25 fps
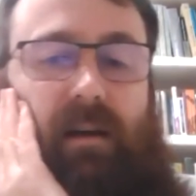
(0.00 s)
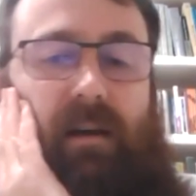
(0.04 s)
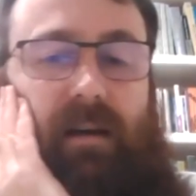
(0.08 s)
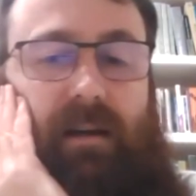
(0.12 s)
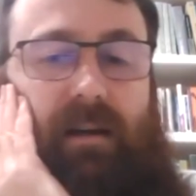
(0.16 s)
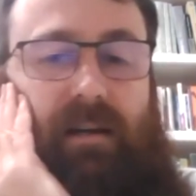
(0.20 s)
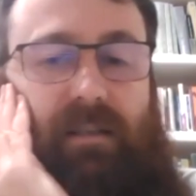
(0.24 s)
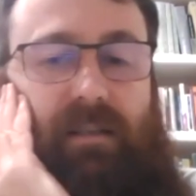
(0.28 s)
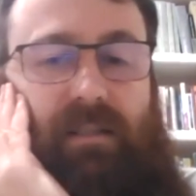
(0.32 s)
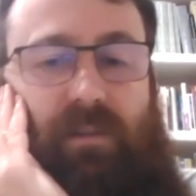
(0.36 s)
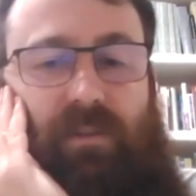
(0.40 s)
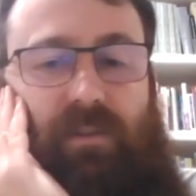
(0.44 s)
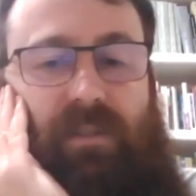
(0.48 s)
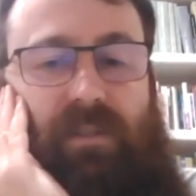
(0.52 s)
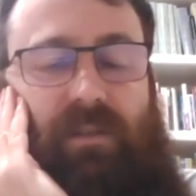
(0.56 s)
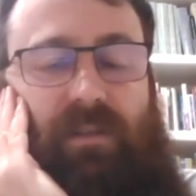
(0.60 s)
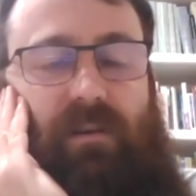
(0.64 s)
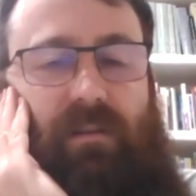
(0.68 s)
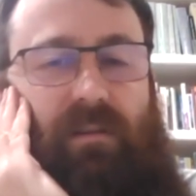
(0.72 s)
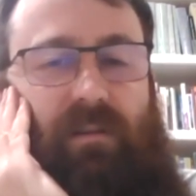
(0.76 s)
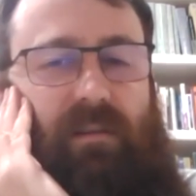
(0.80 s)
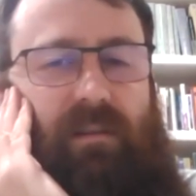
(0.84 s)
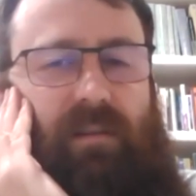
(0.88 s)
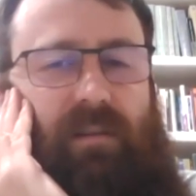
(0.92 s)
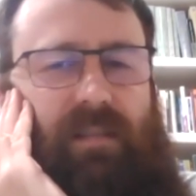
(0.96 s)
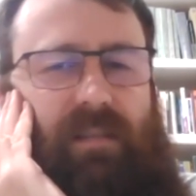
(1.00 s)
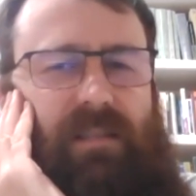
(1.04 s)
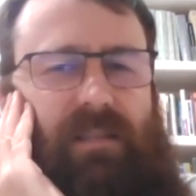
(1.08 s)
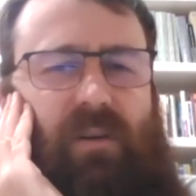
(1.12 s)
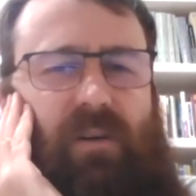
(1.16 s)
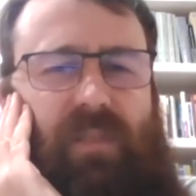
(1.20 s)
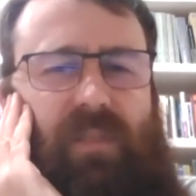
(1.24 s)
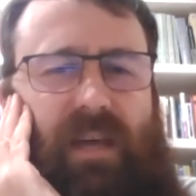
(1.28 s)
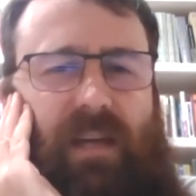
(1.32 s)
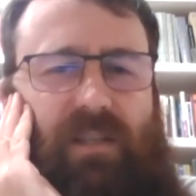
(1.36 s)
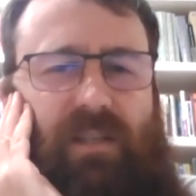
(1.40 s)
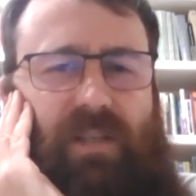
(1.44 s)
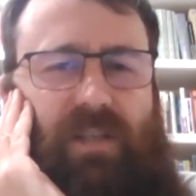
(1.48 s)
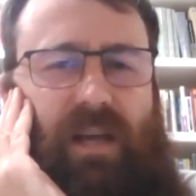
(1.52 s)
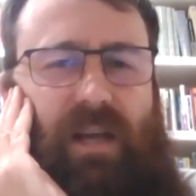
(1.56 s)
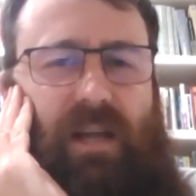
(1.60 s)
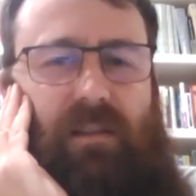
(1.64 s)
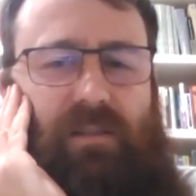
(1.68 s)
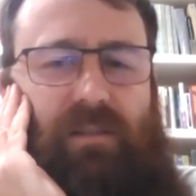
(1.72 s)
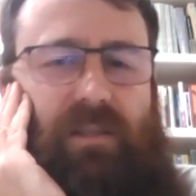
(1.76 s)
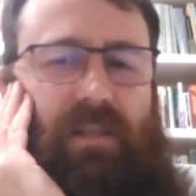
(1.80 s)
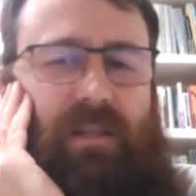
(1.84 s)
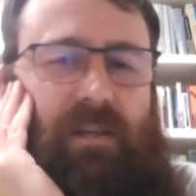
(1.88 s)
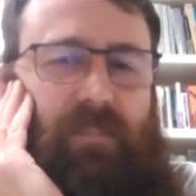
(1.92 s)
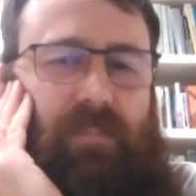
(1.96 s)
Uh, so it's not, it's not that
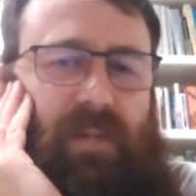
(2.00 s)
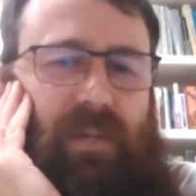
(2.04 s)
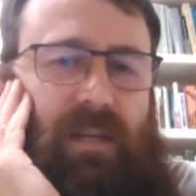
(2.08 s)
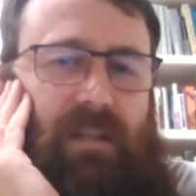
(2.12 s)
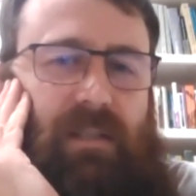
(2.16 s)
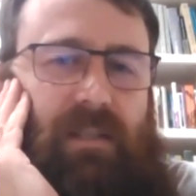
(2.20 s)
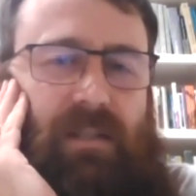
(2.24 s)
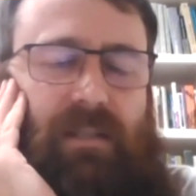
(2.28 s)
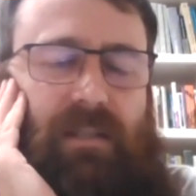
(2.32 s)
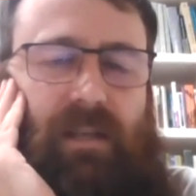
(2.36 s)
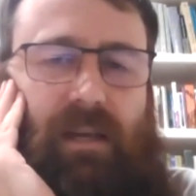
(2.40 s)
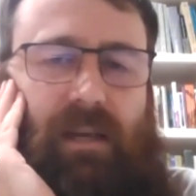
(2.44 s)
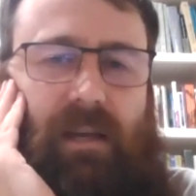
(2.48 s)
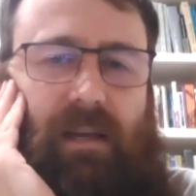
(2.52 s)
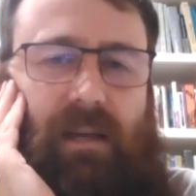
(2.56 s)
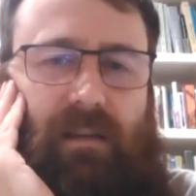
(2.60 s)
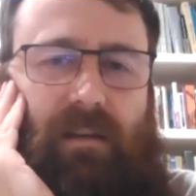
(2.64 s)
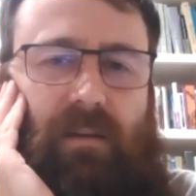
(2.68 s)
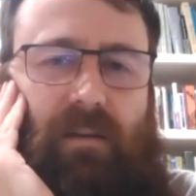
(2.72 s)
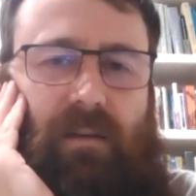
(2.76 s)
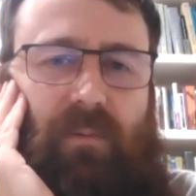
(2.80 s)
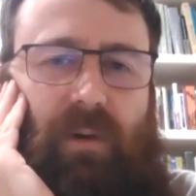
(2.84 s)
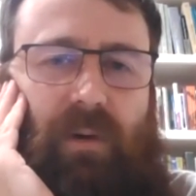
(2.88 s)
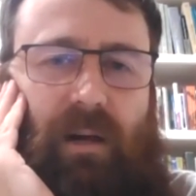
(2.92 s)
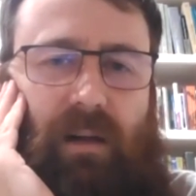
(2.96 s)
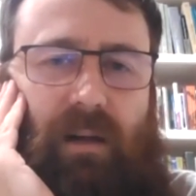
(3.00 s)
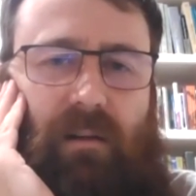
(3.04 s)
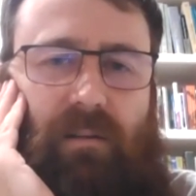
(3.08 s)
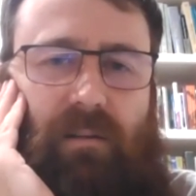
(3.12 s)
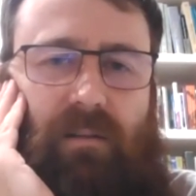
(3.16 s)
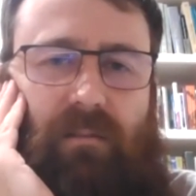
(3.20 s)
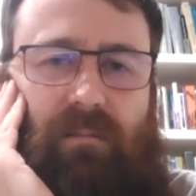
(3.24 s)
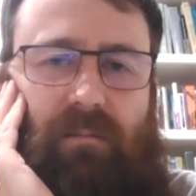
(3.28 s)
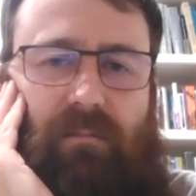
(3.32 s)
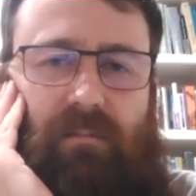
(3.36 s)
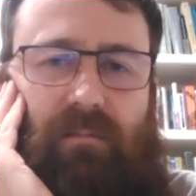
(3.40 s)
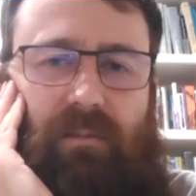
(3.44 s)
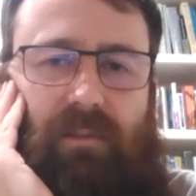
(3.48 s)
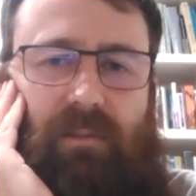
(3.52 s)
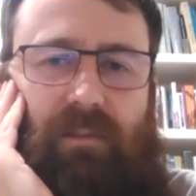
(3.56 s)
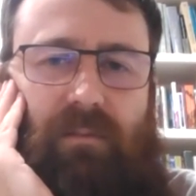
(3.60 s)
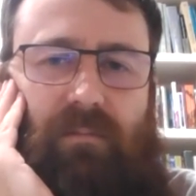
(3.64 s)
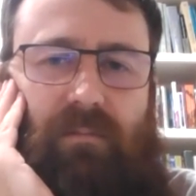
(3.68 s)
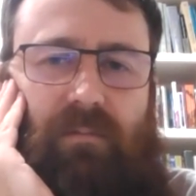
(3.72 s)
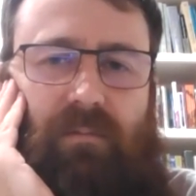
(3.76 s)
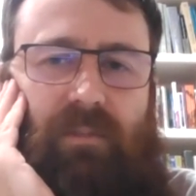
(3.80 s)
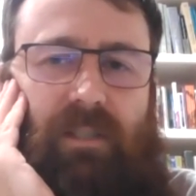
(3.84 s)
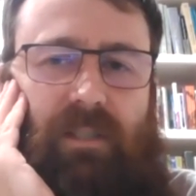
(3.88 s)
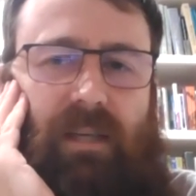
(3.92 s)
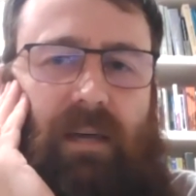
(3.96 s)
challenging, but it did take a little while to, you
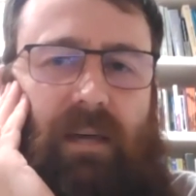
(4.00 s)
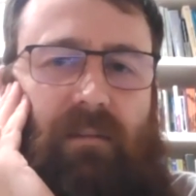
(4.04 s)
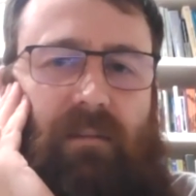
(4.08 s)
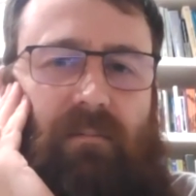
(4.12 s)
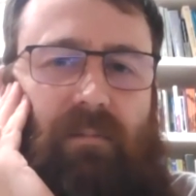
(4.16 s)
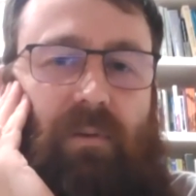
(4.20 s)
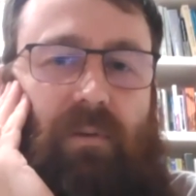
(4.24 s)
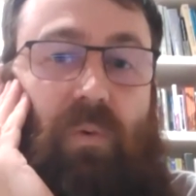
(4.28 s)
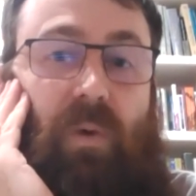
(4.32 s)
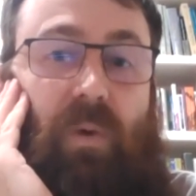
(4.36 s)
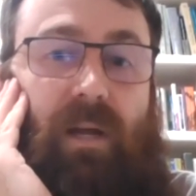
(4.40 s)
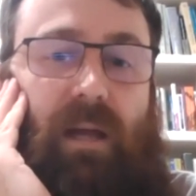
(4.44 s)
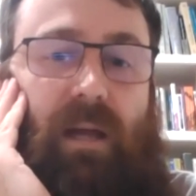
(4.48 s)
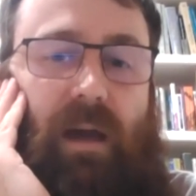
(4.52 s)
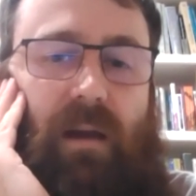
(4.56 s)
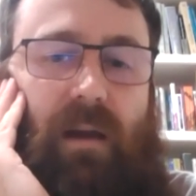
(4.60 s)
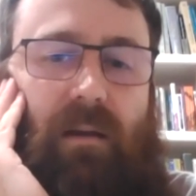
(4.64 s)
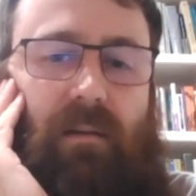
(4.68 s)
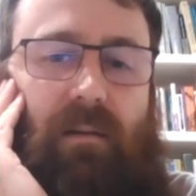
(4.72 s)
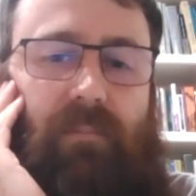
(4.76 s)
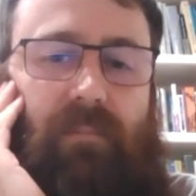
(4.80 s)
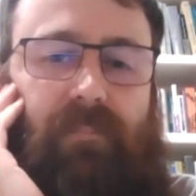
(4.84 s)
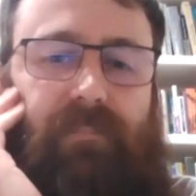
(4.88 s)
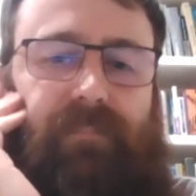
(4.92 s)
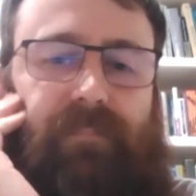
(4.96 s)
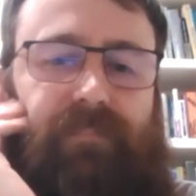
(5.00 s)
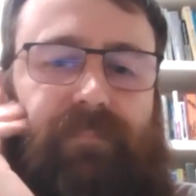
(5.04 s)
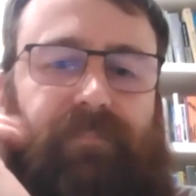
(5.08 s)
know, to get quick at it.